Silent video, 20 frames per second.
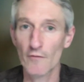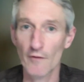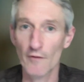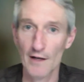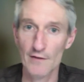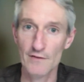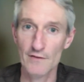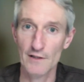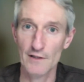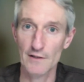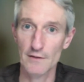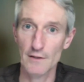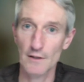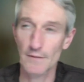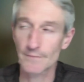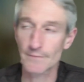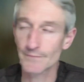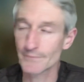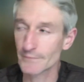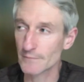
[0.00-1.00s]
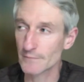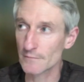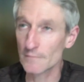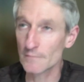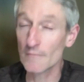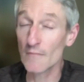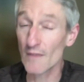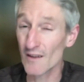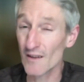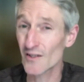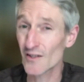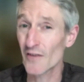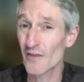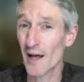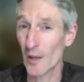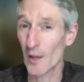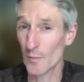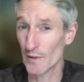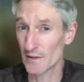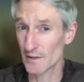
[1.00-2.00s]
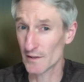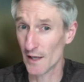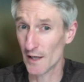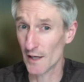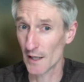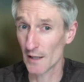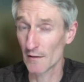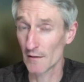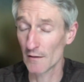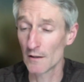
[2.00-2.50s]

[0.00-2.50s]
anaesthesia, so that'll be staying.